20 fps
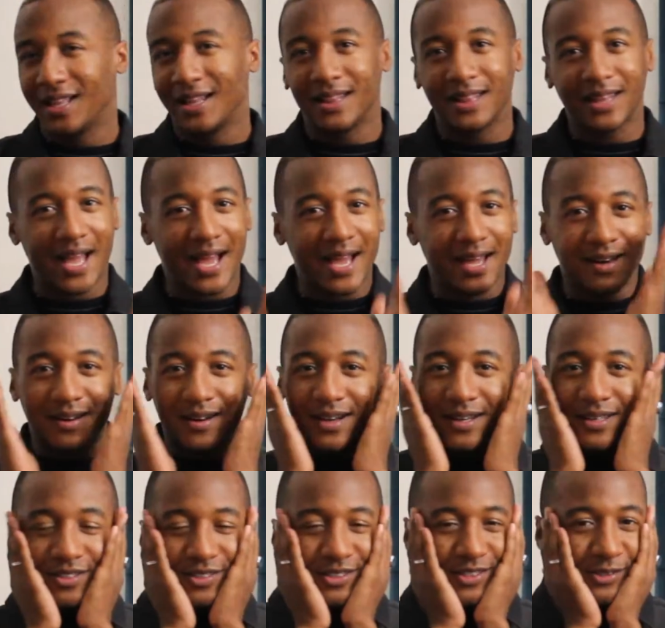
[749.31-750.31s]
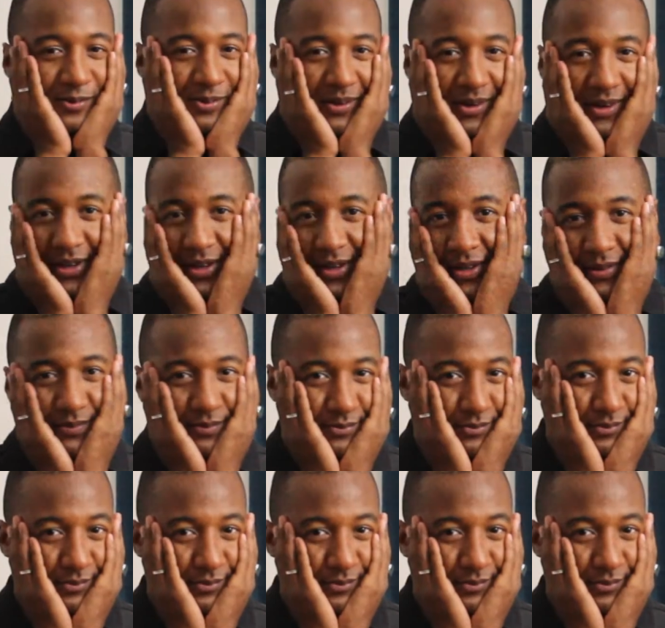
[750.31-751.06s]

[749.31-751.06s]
ladder, and you just feel like,